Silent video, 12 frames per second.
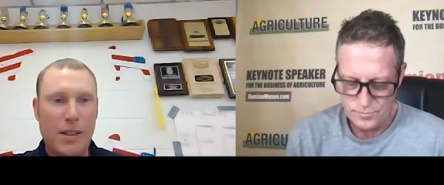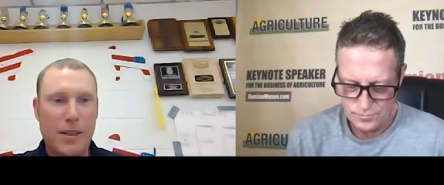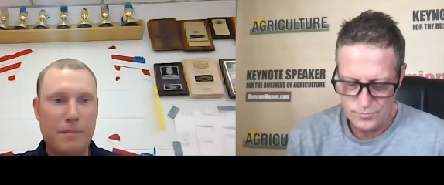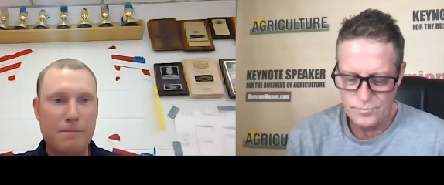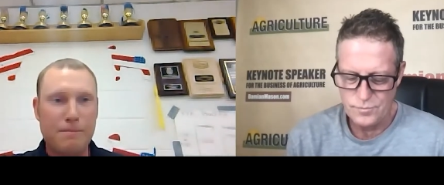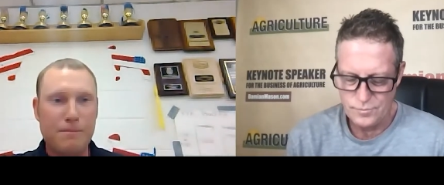
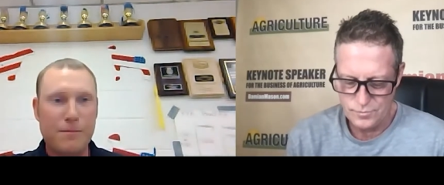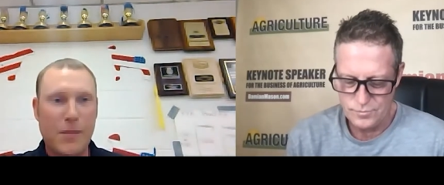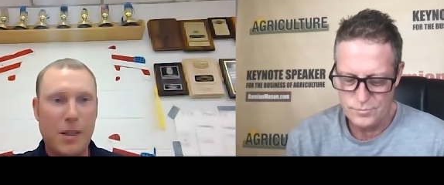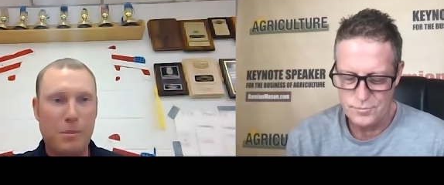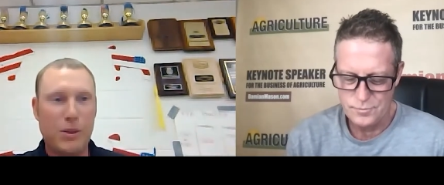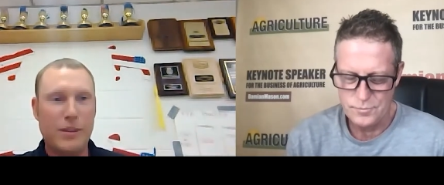Speaker 1: Um,
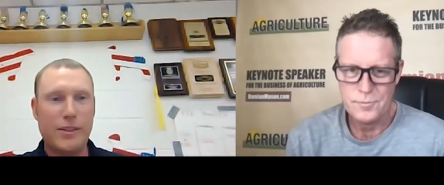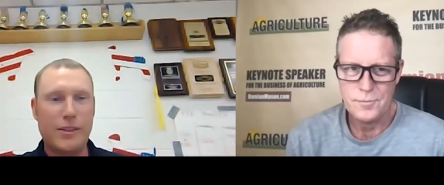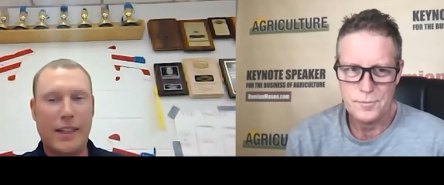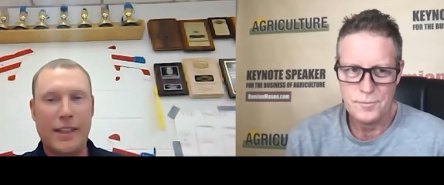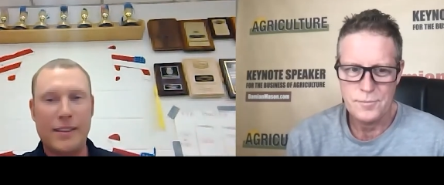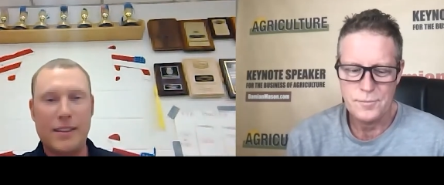and believe it
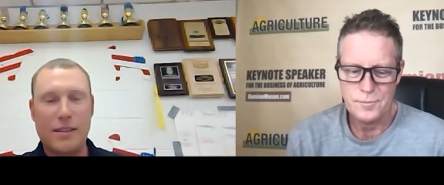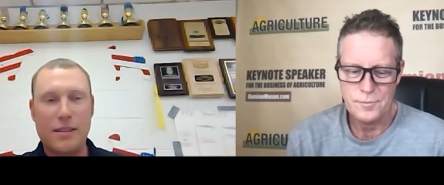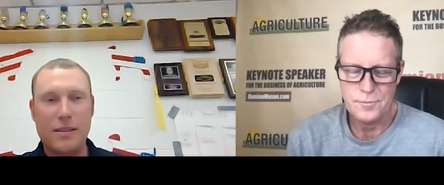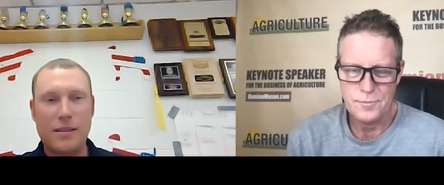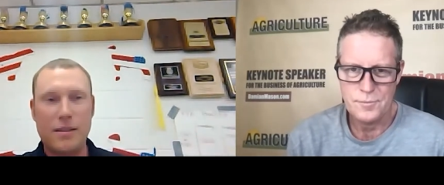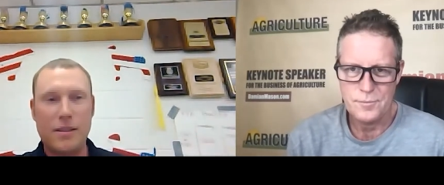or not,
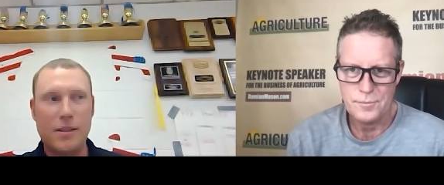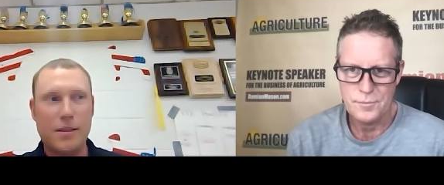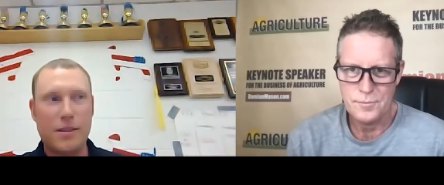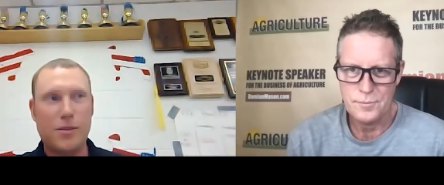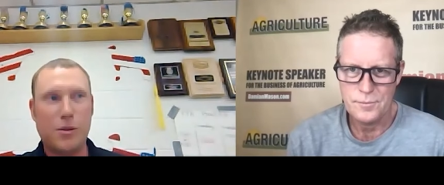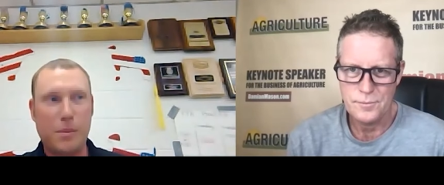
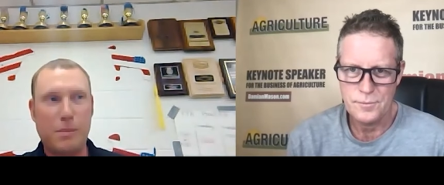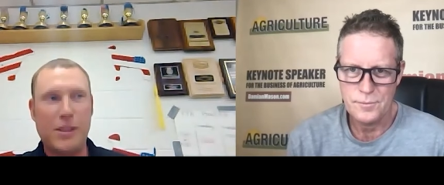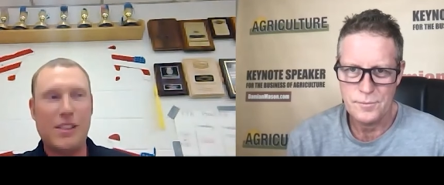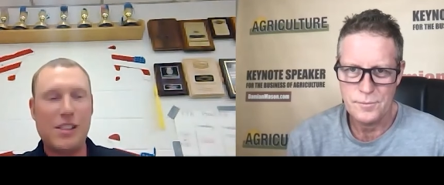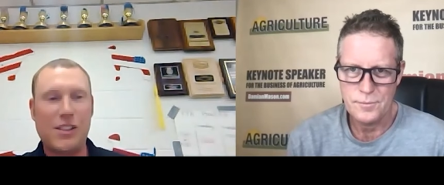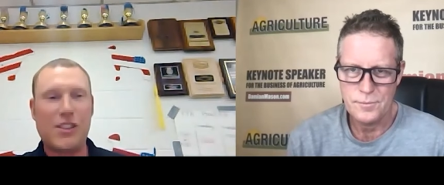you know the
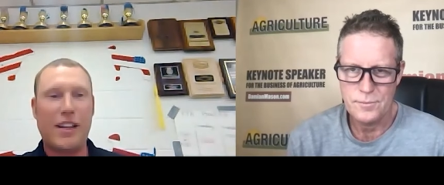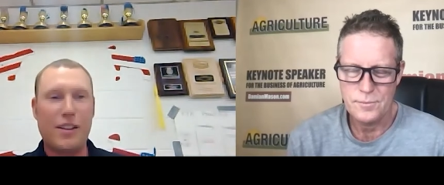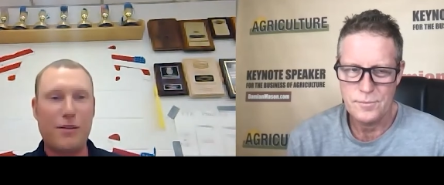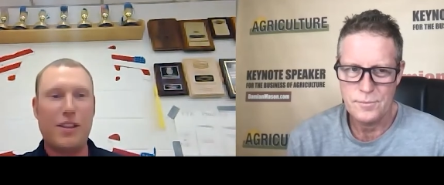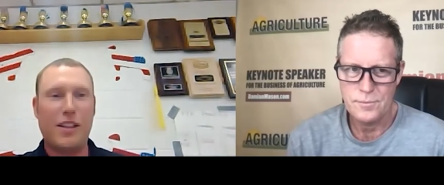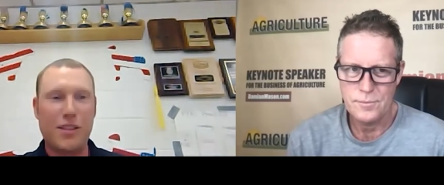business
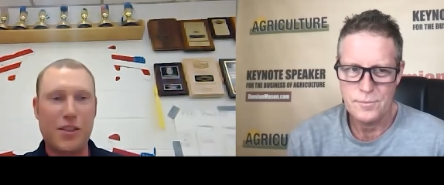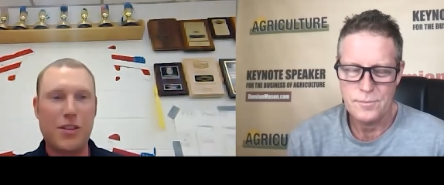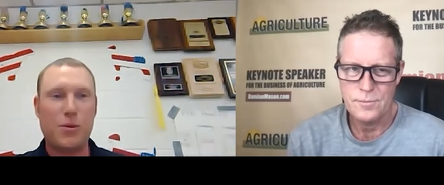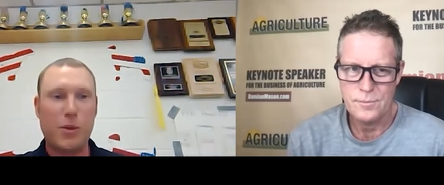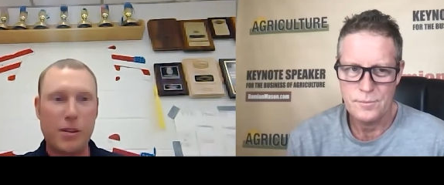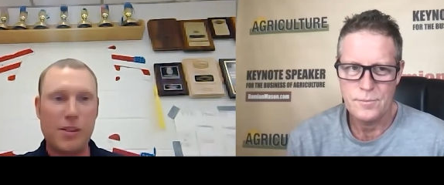side of things
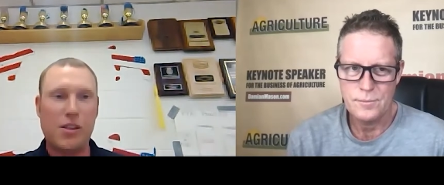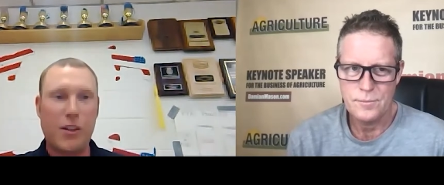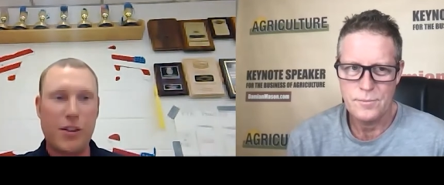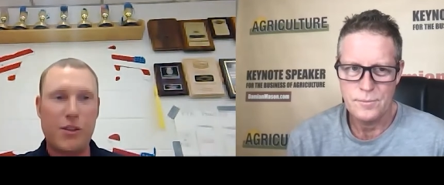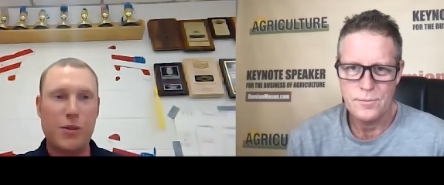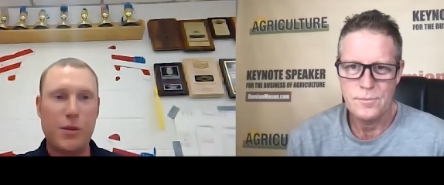is really
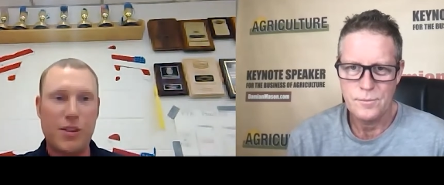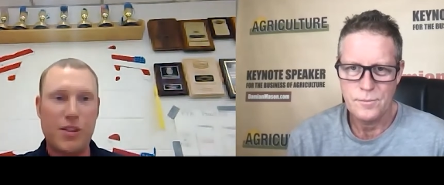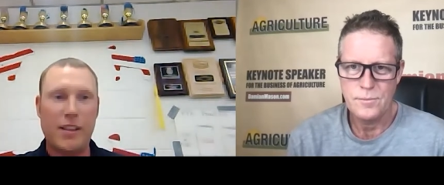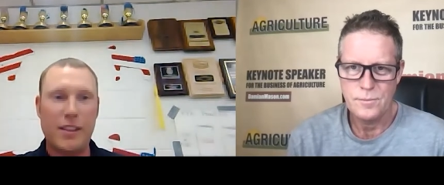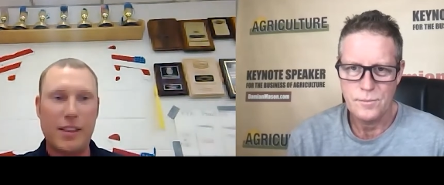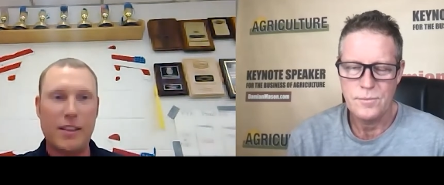starting to
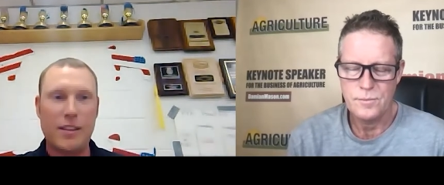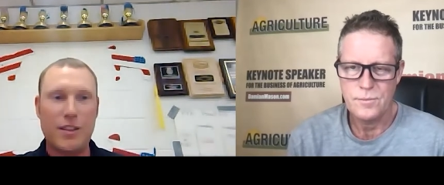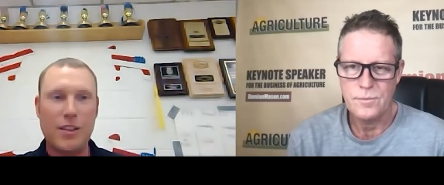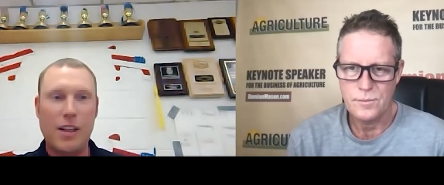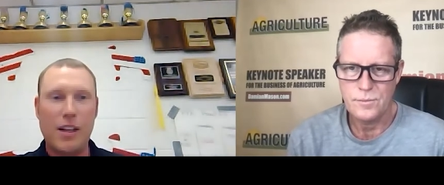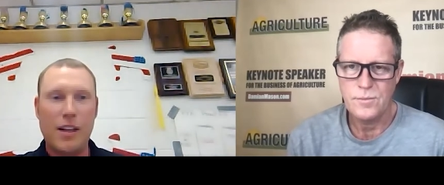excite
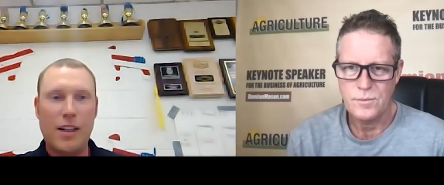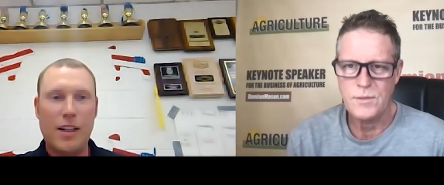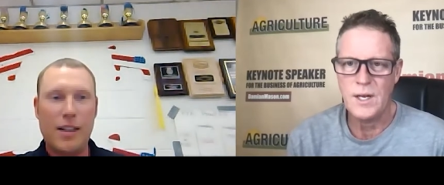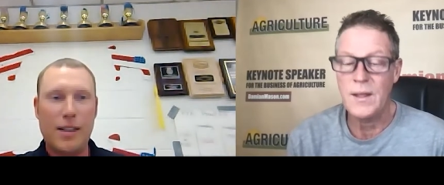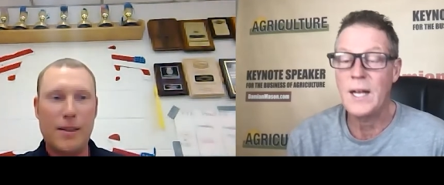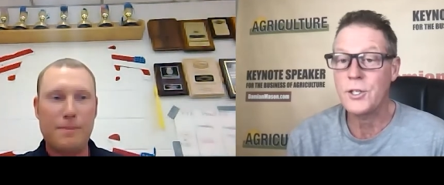kids.
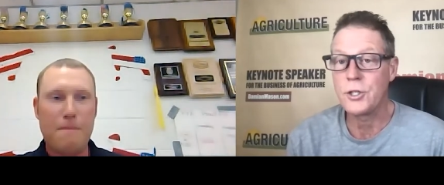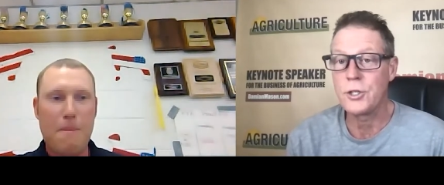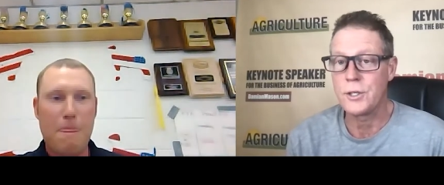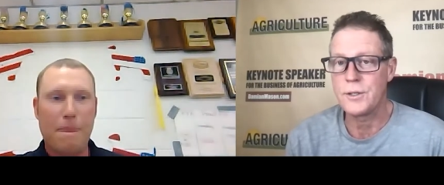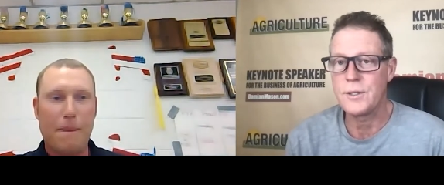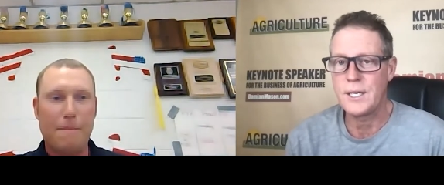
Speaker 2: Yeah, um, that's
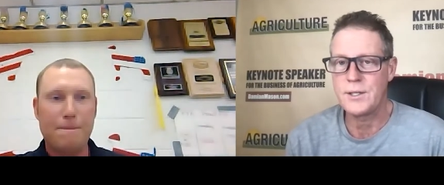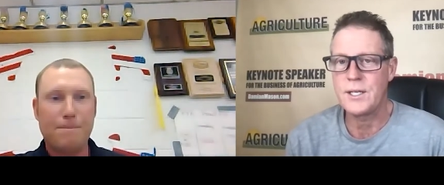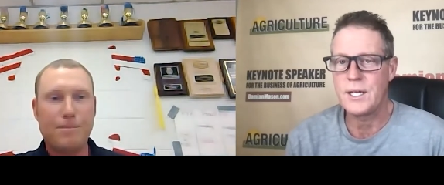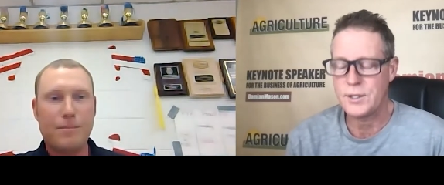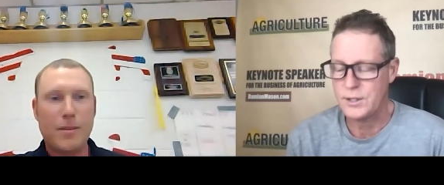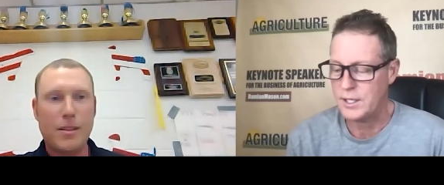good. That's
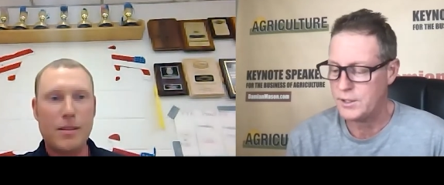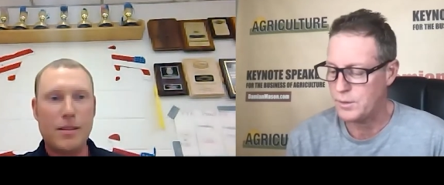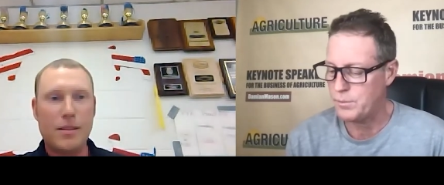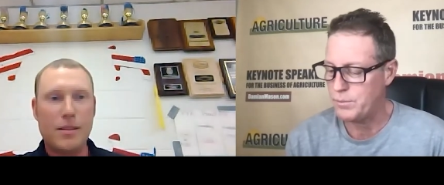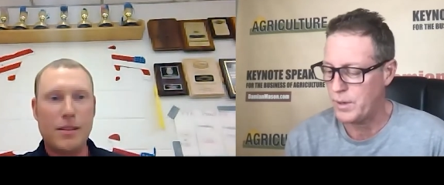that's that's the